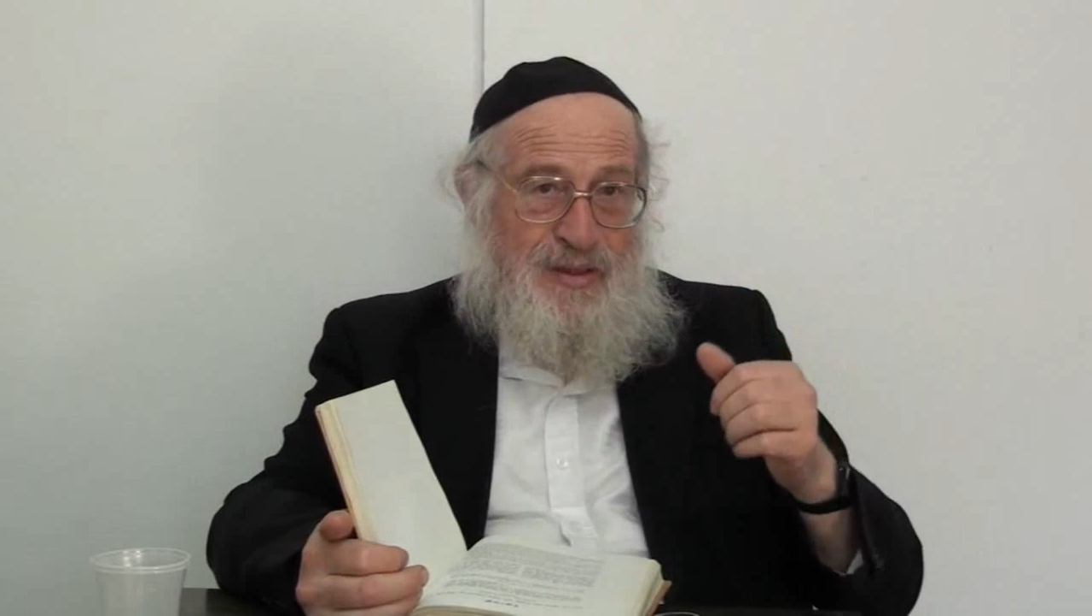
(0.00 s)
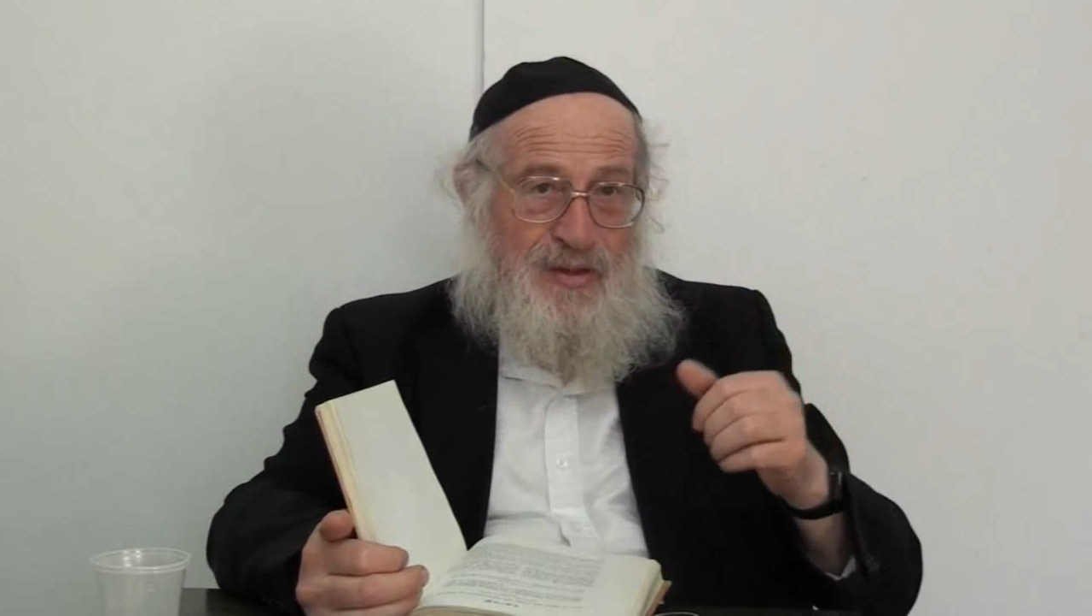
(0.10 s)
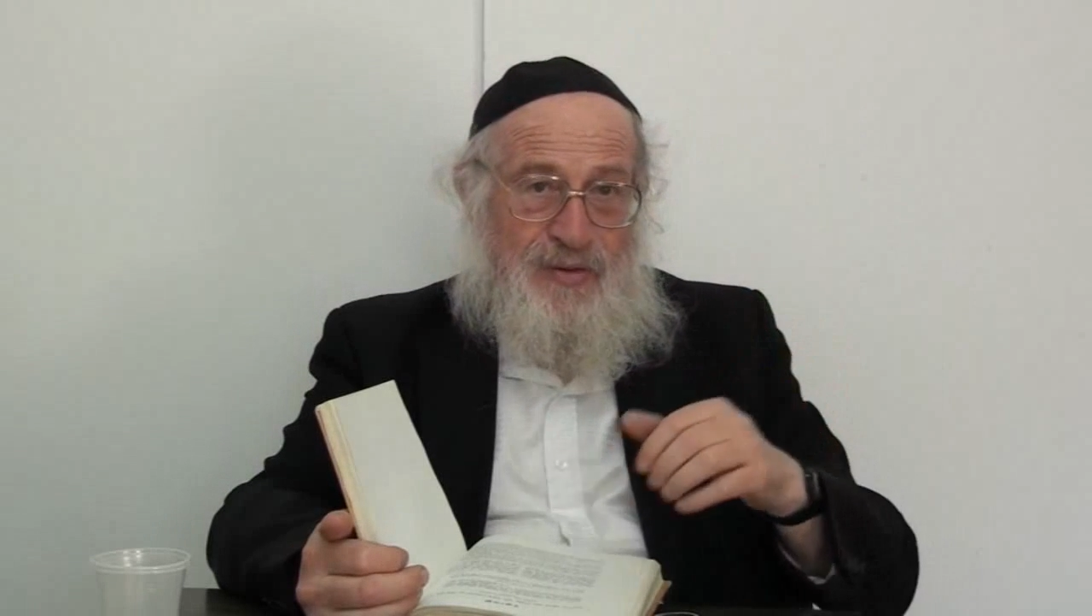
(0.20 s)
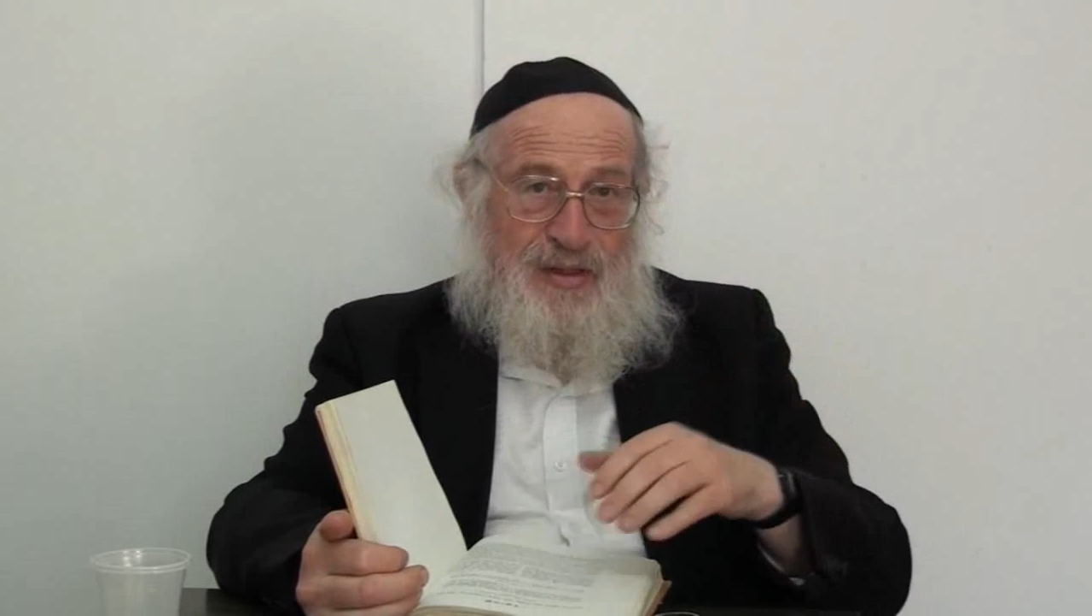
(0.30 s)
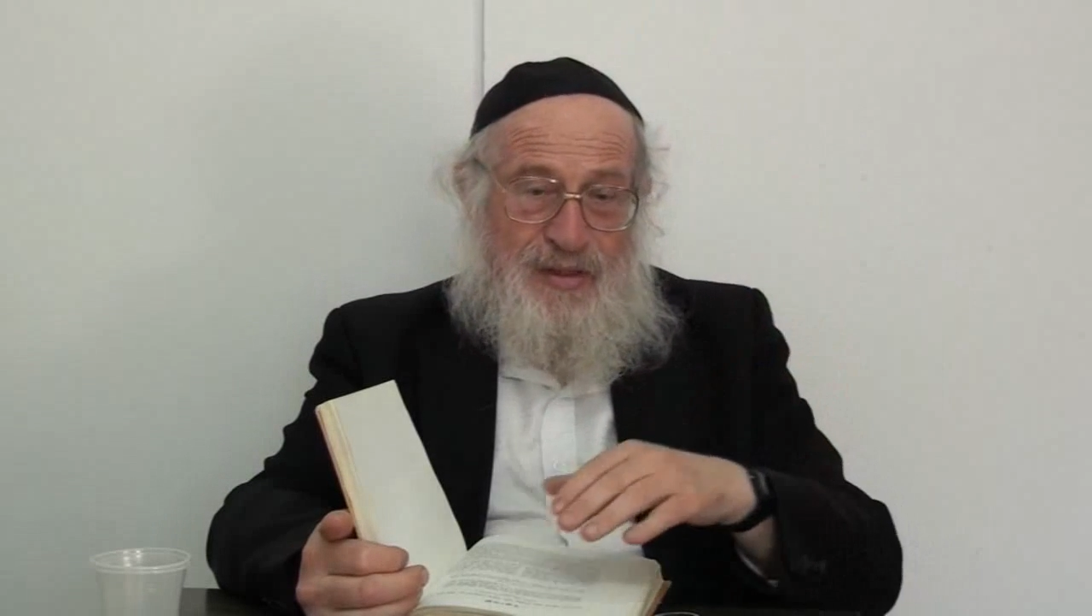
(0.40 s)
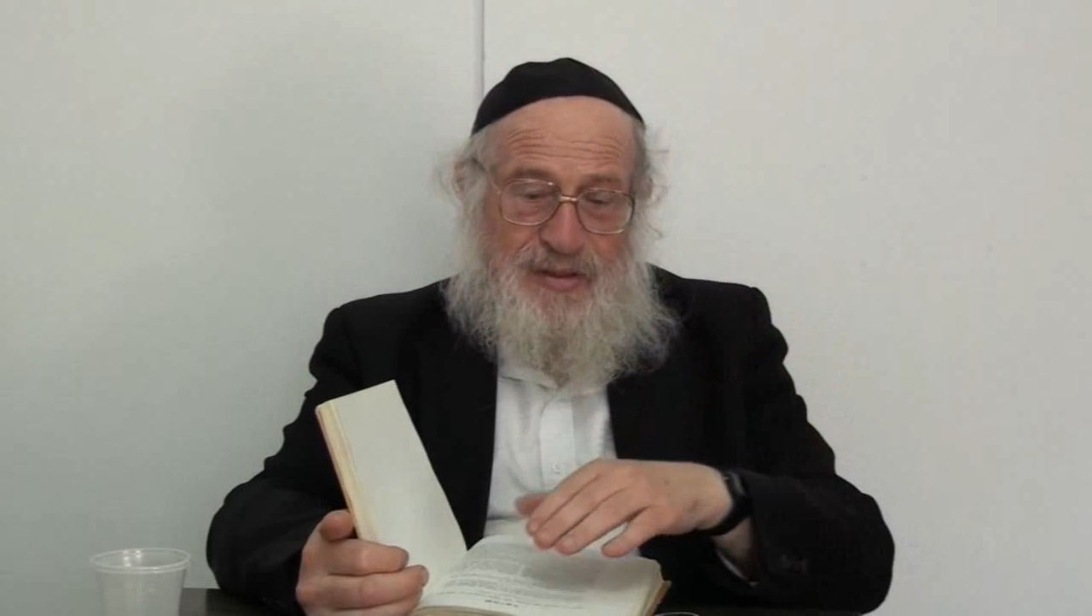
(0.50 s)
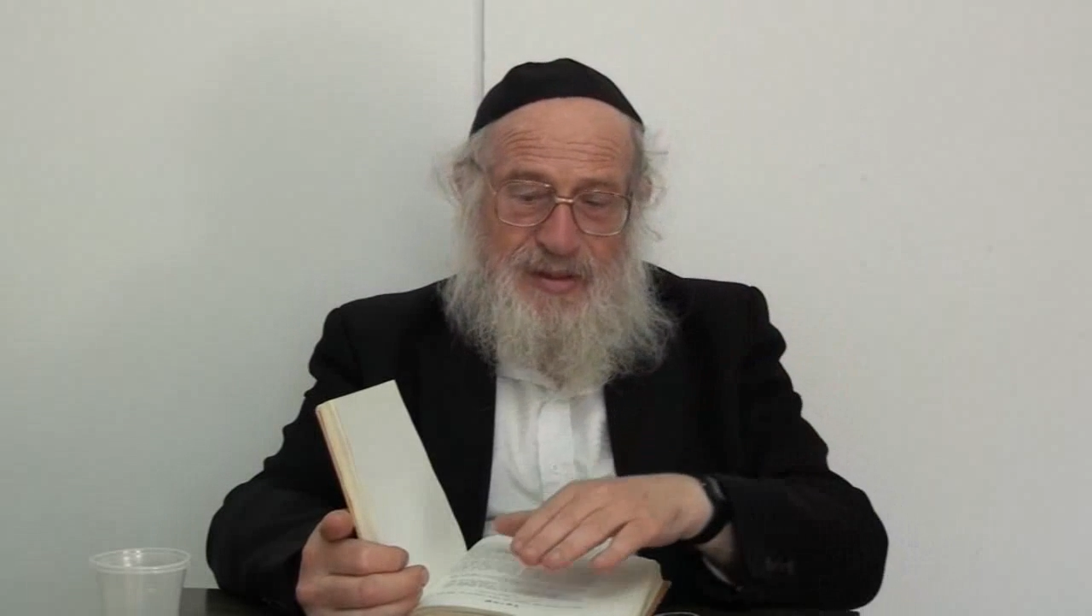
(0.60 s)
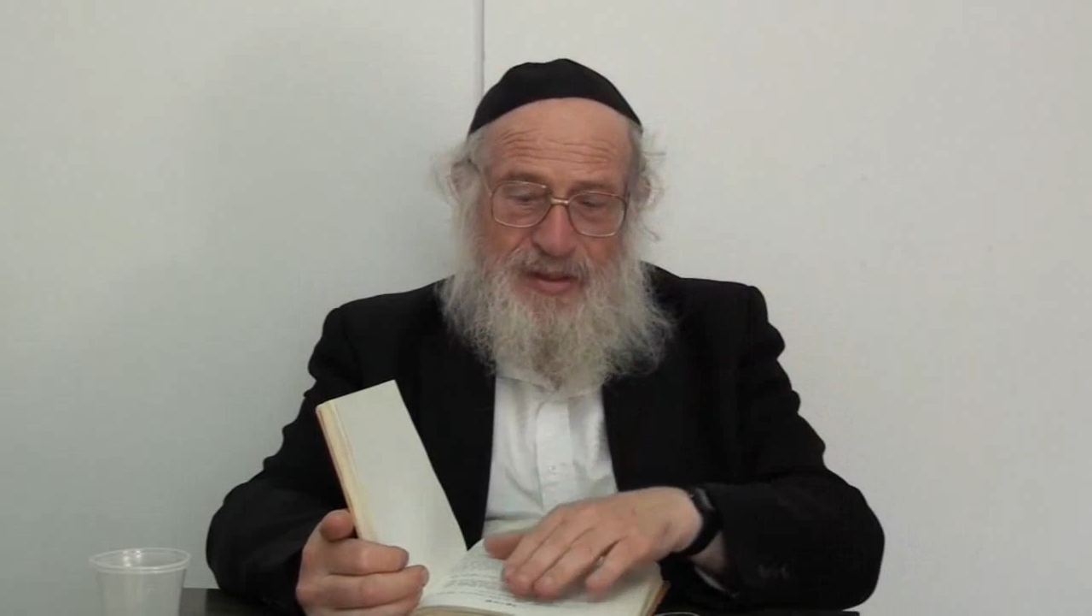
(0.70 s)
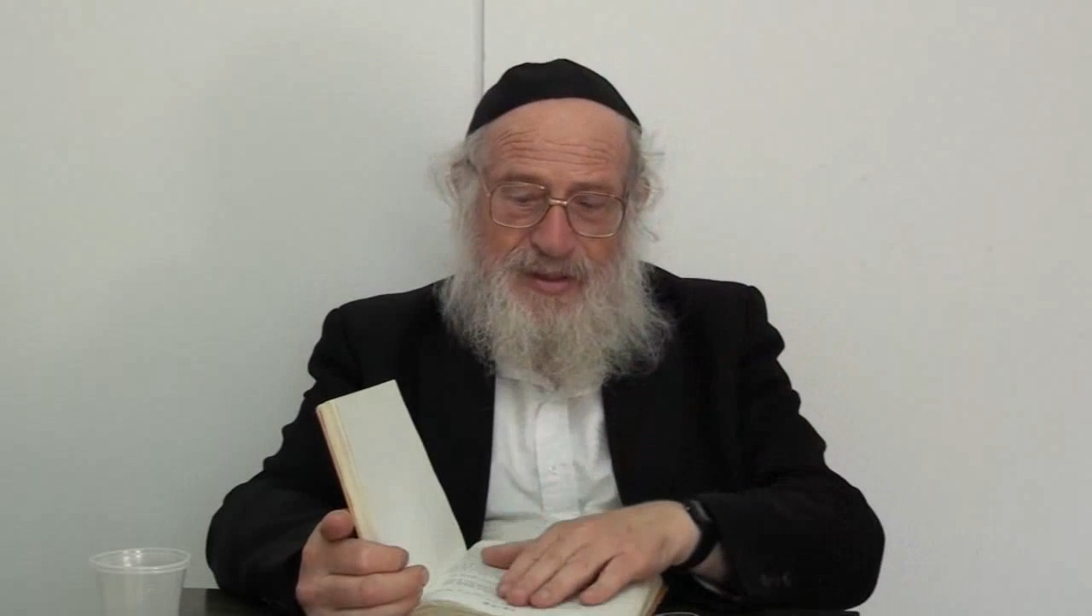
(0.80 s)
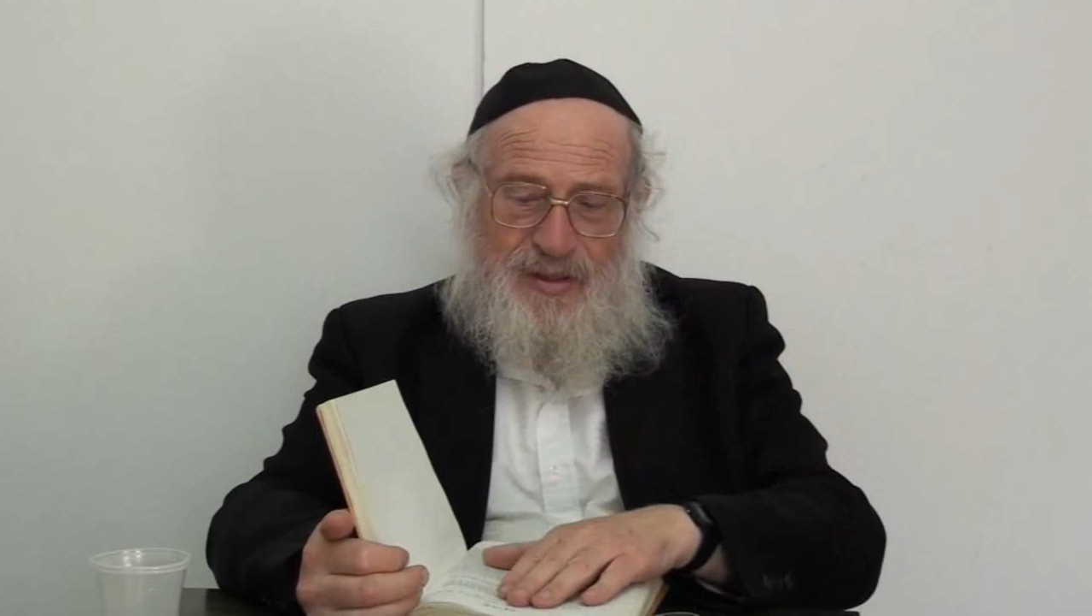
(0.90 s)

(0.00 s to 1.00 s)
Now we understand